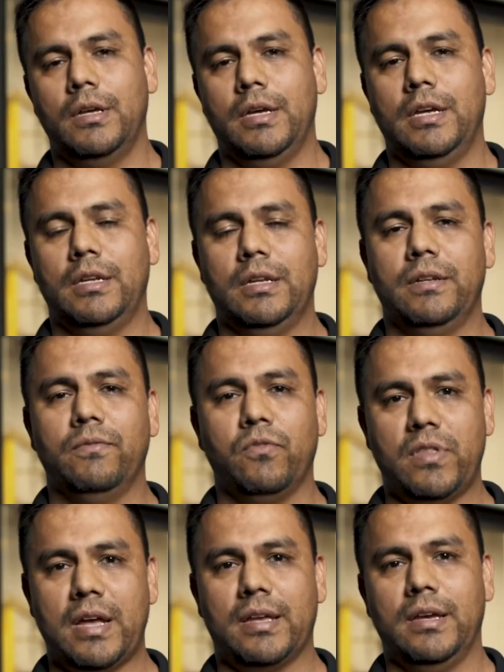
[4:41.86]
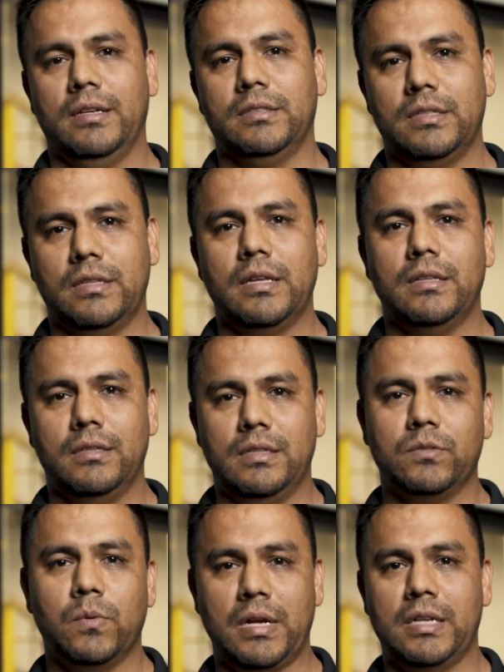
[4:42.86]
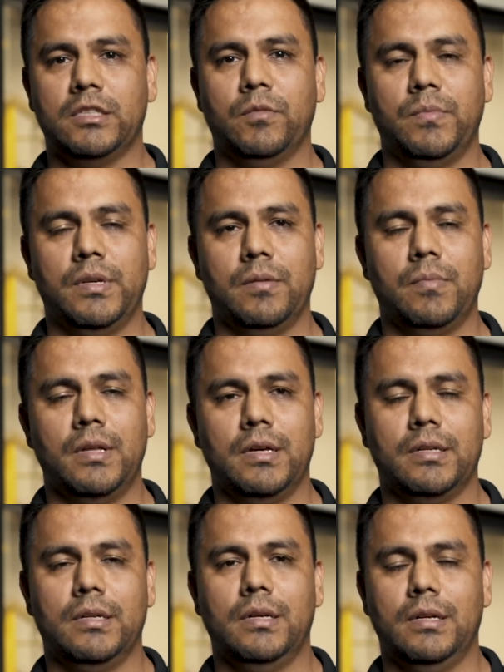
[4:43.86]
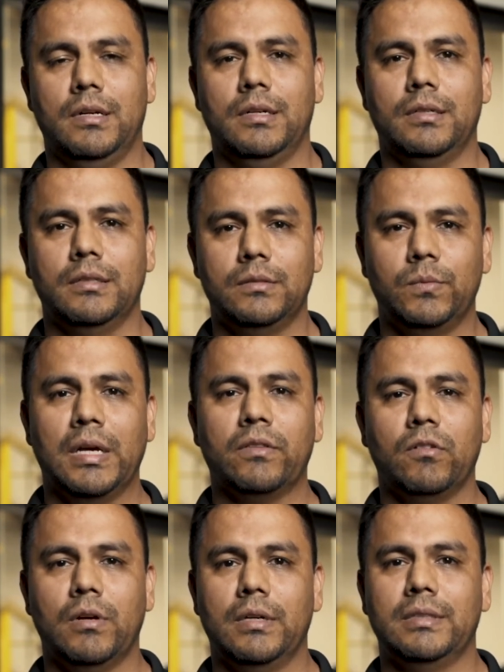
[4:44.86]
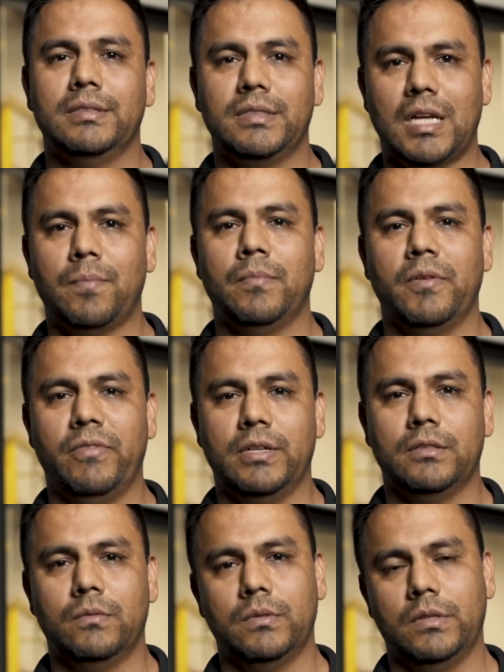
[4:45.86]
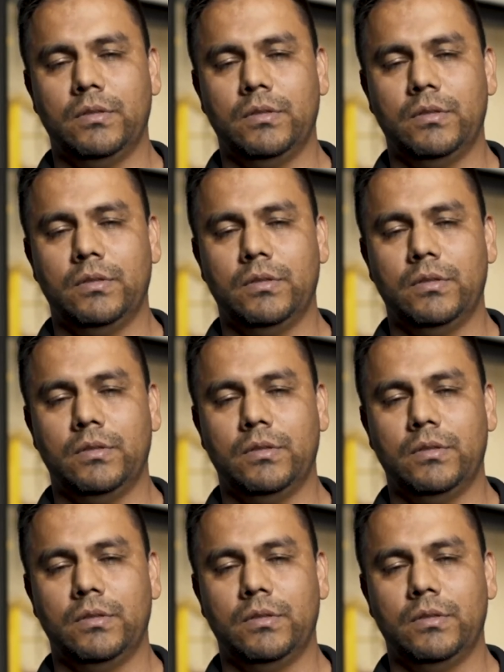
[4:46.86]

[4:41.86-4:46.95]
and then for that case, then this one has to be applied. We have to stamp the vessel with the